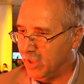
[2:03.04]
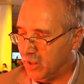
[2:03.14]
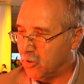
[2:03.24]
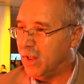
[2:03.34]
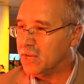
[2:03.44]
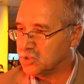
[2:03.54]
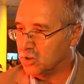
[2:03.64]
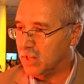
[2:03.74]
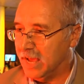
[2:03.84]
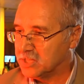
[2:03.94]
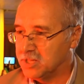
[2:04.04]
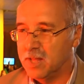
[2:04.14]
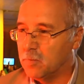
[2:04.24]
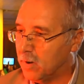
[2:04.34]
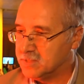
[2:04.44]
to international action.
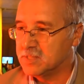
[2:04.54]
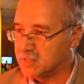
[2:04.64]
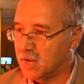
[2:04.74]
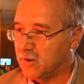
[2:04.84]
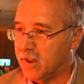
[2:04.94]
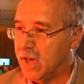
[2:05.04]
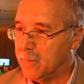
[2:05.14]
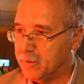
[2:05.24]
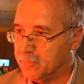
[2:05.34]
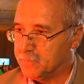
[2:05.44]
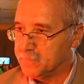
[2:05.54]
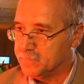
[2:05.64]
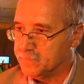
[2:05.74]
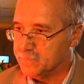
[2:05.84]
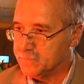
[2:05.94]
Otherwise, it's not going to happen.